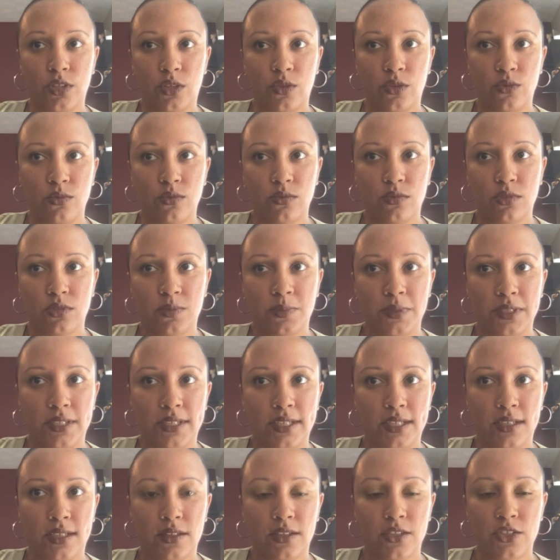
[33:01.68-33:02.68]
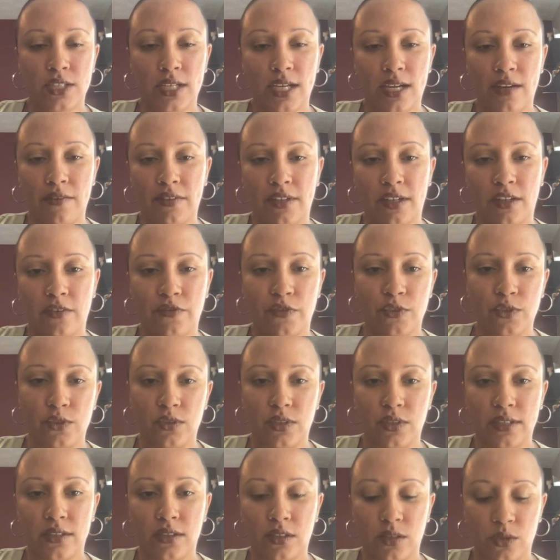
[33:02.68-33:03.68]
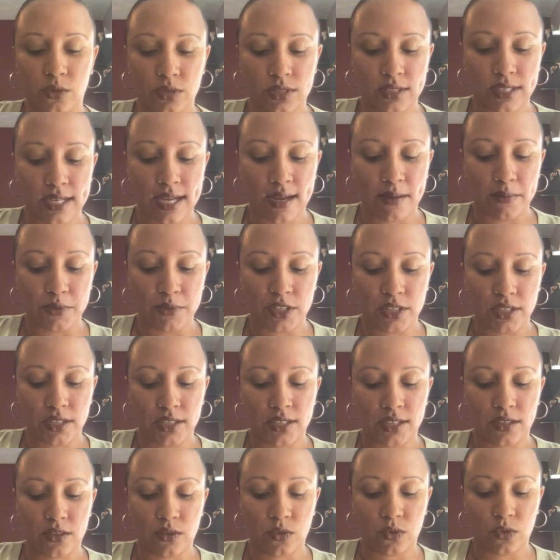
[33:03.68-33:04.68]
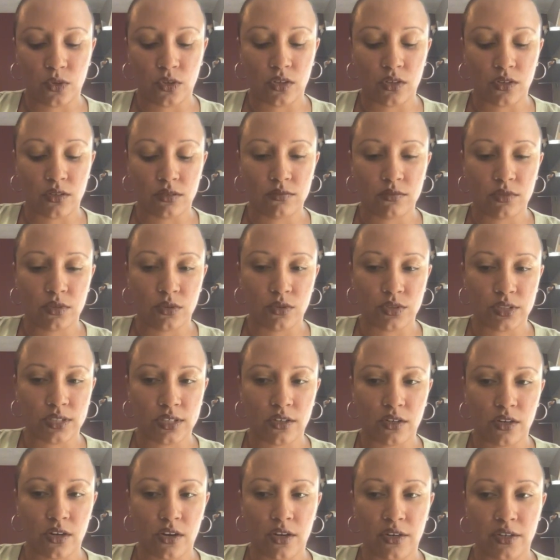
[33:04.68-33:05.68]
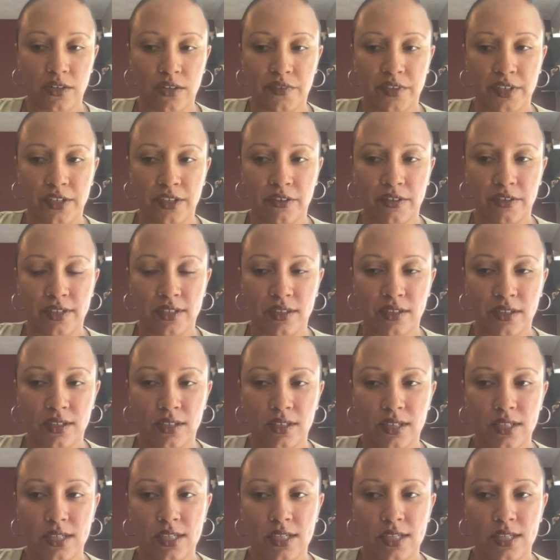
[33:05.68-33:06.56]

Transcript: don't speak English. I have like full closed captioning, or those that are hard of hearing.